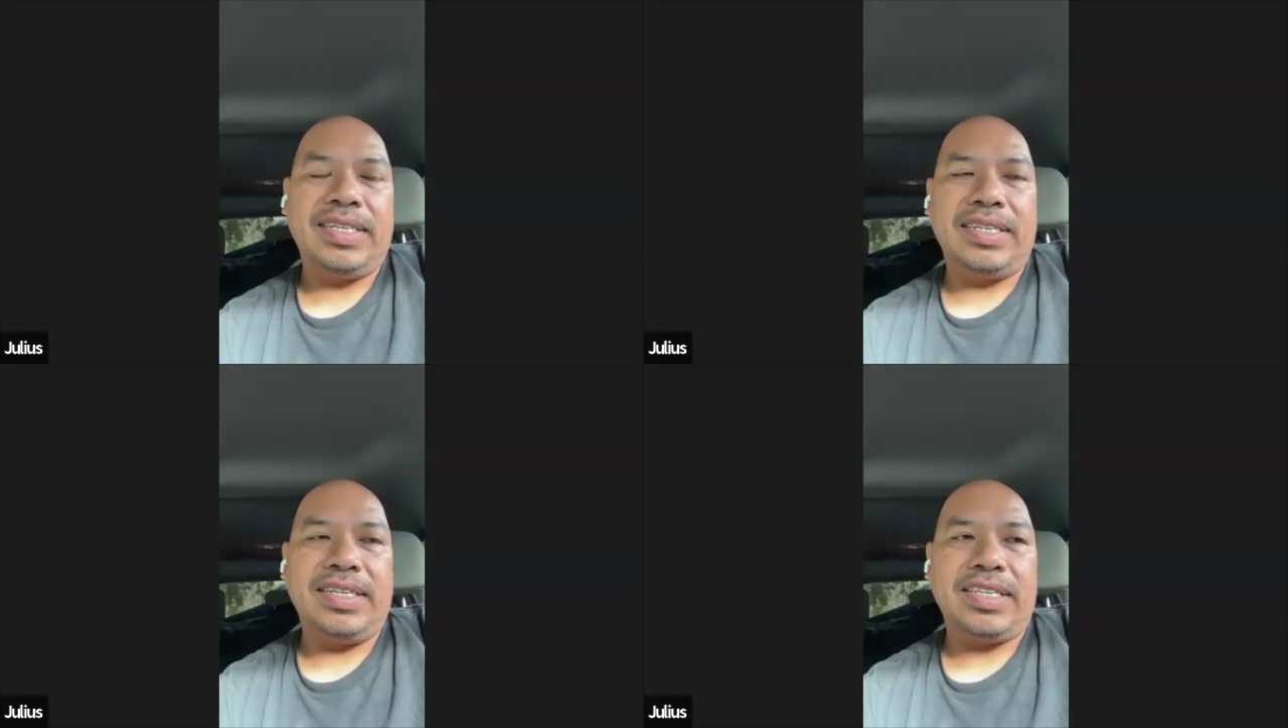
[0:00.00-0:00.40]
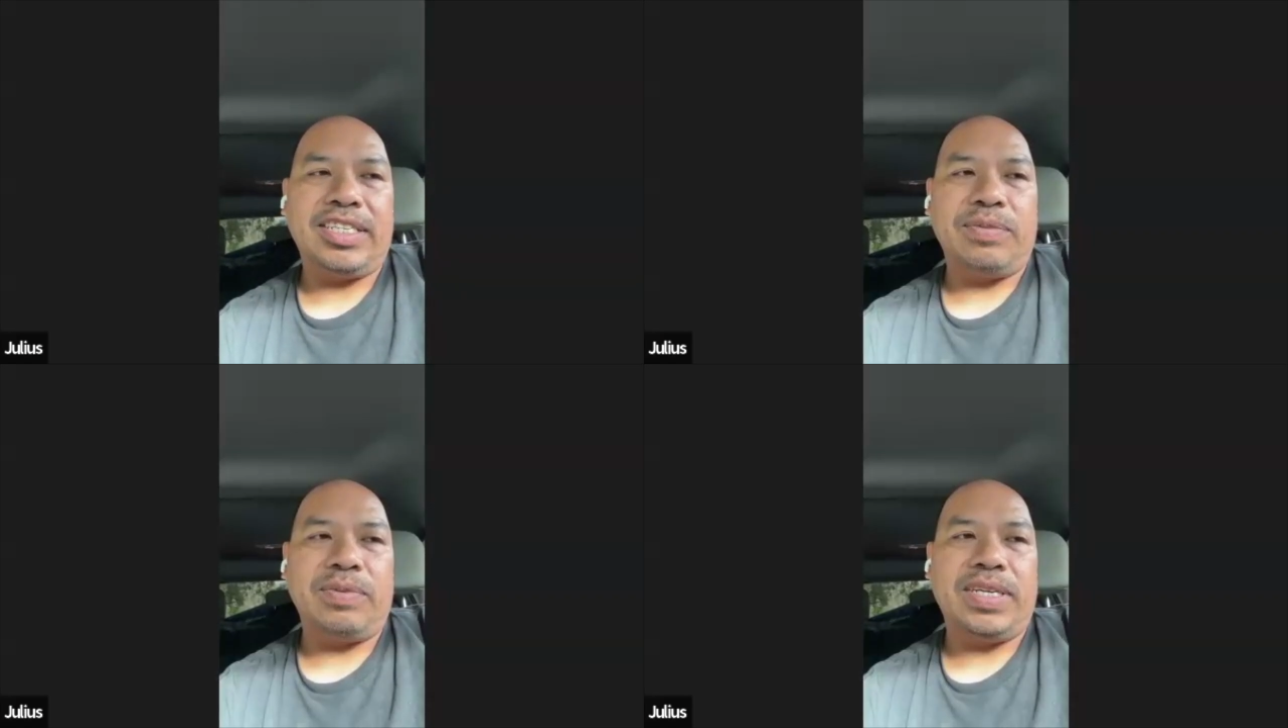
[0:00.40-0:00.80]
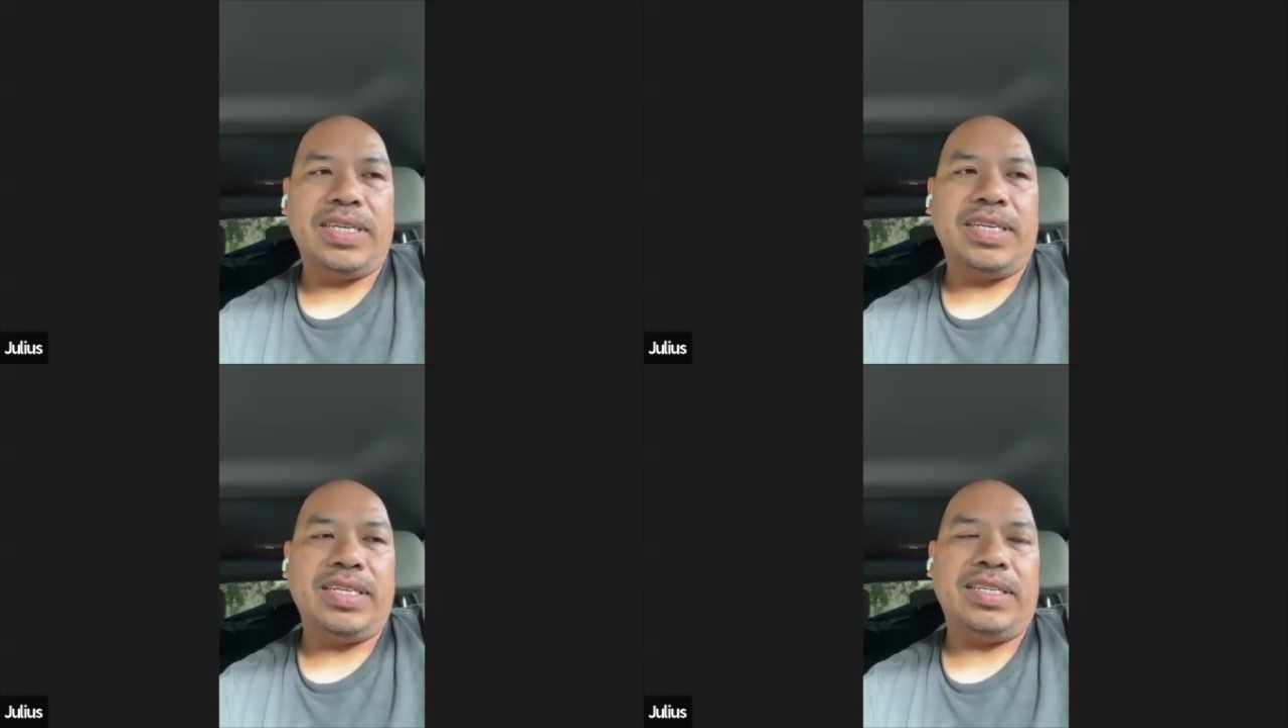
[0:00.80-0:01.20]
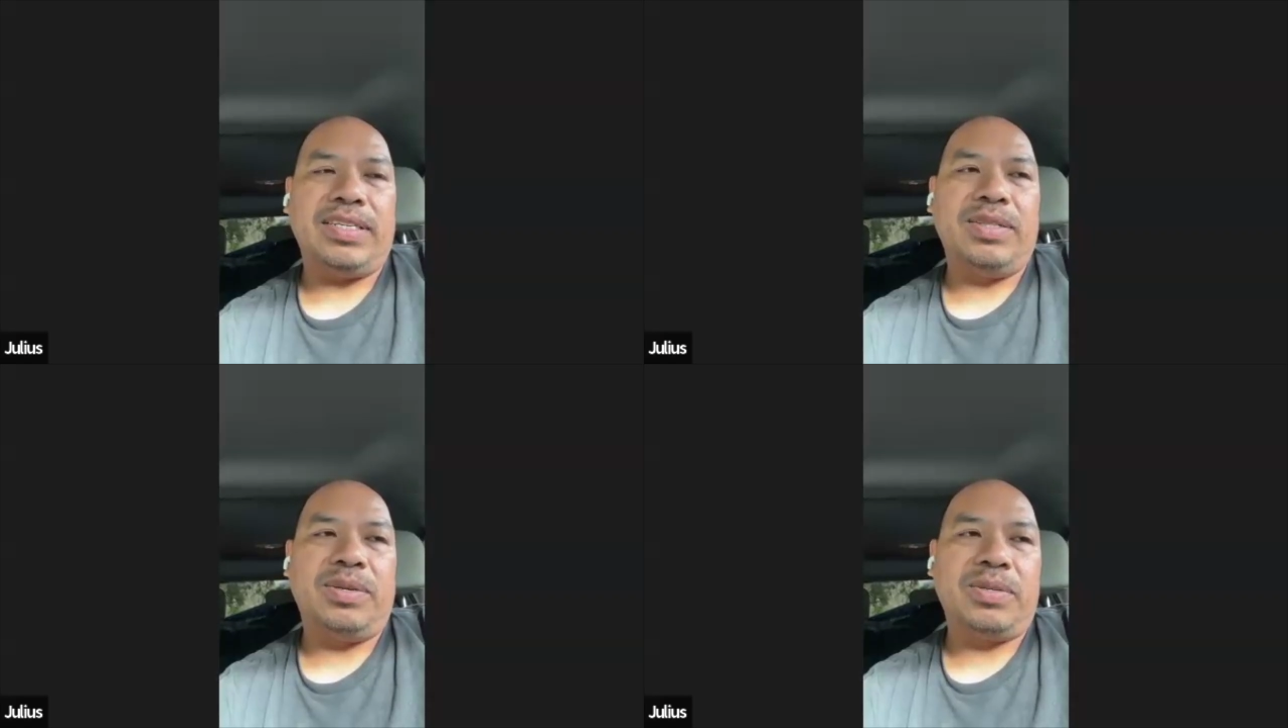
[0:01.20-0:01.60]
connection with a
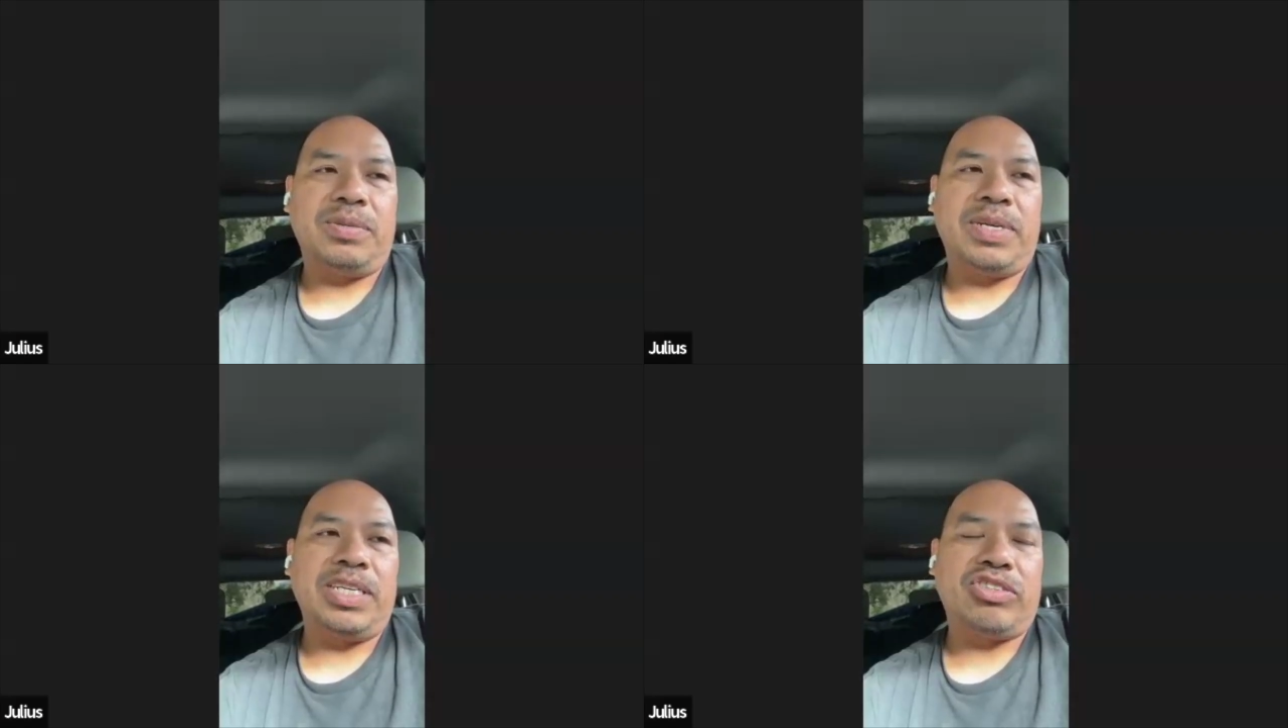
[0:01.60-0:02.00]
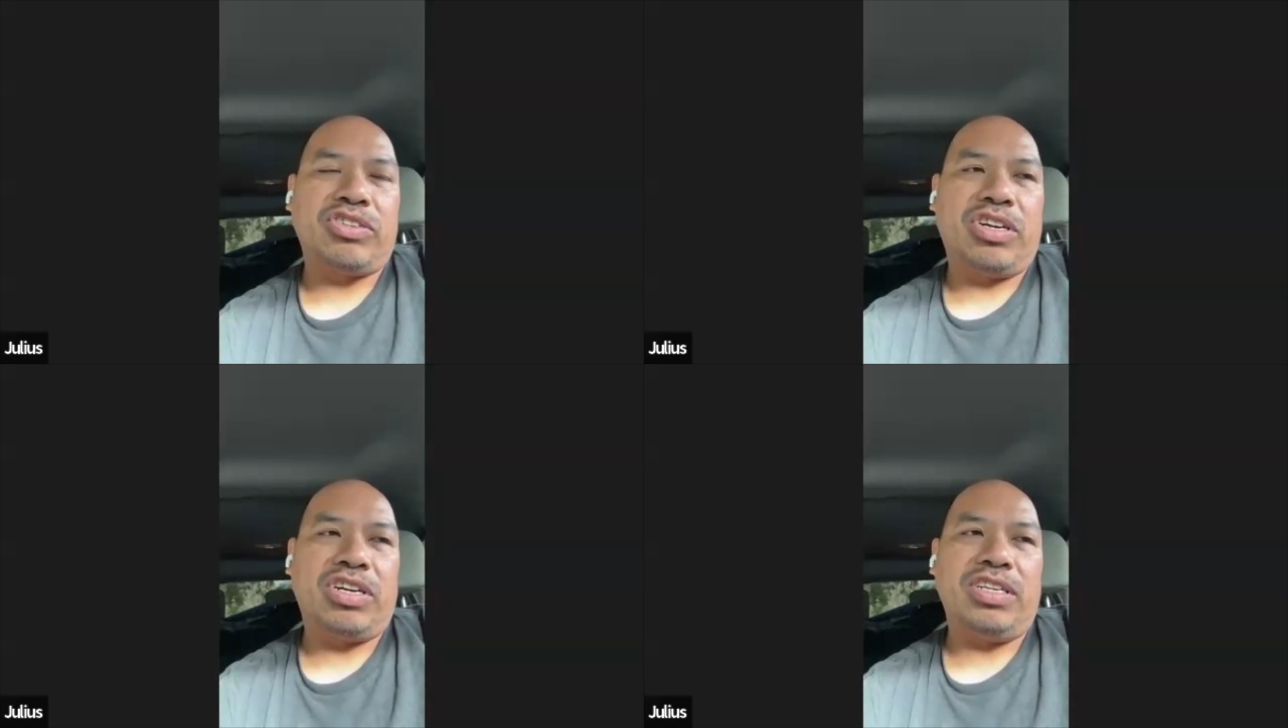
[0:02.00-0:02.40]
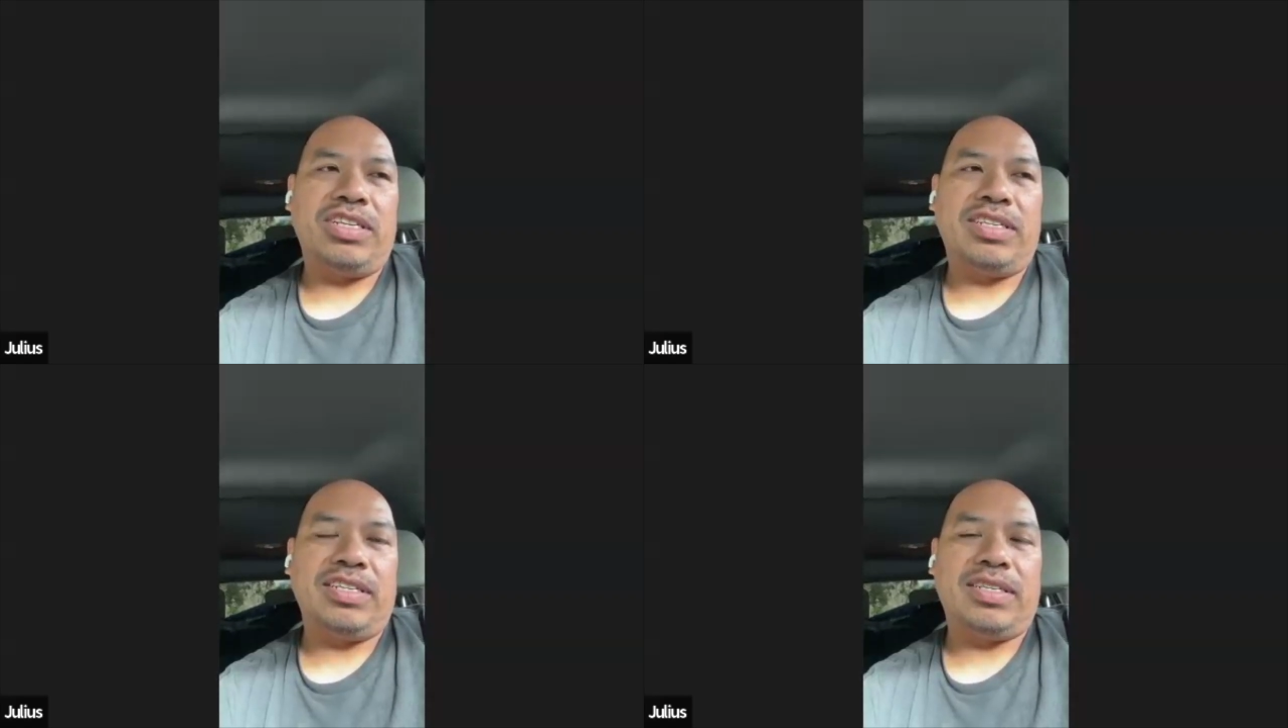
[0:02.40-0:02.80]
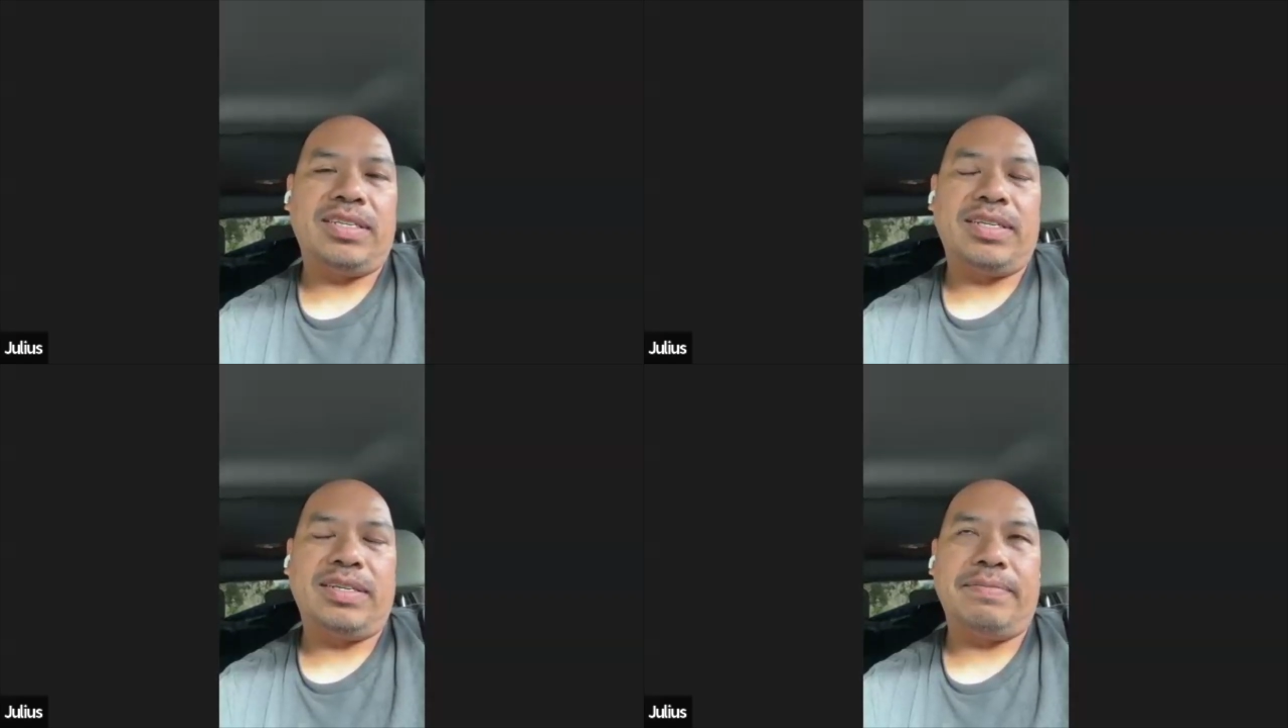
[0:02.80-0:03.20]
local restaurant,
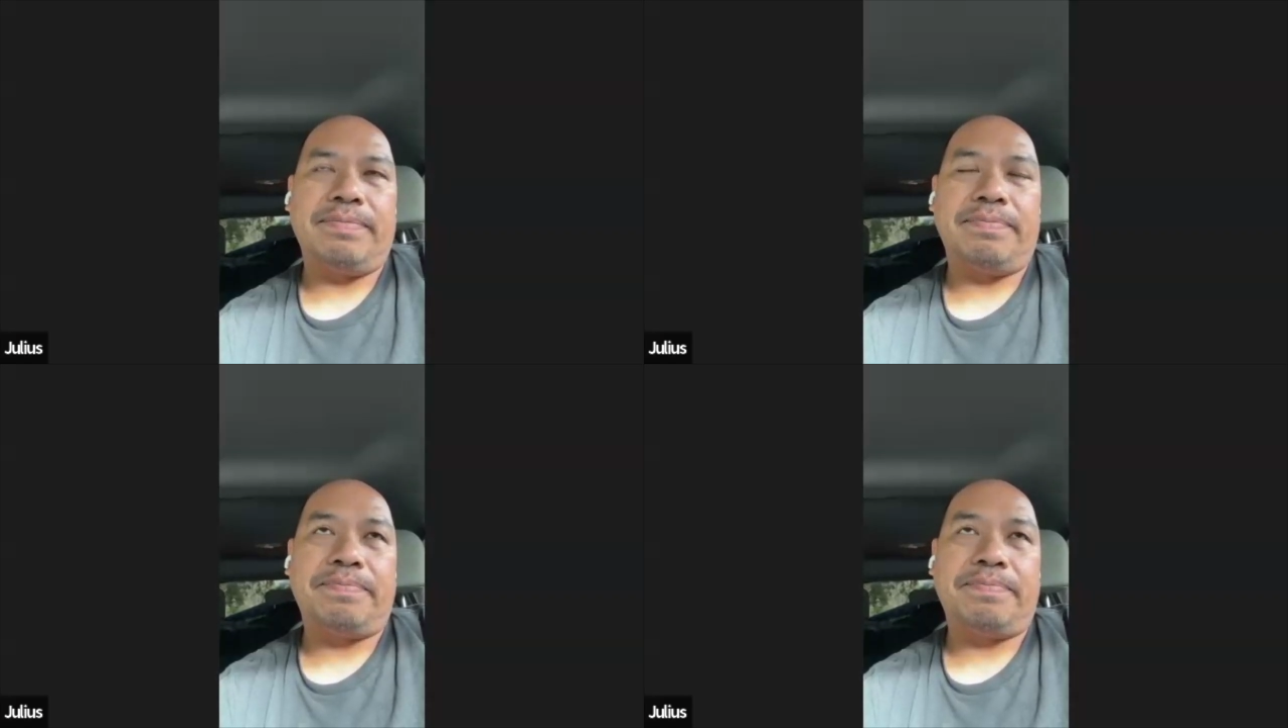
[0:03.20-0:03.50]
um,